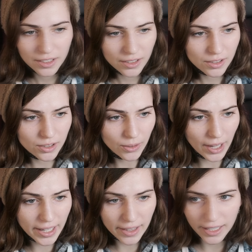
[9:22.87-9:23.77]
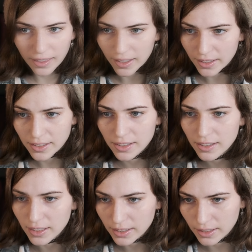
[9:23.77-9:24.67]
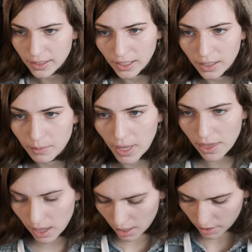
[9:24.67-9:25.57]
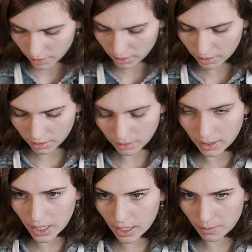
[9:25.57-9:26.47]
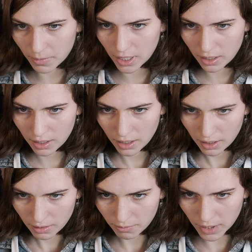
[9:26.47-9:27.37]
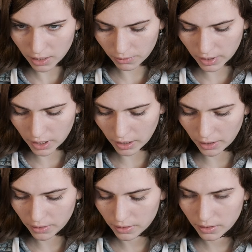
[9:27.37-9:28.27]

So I like this. This is a good method. Name, malware,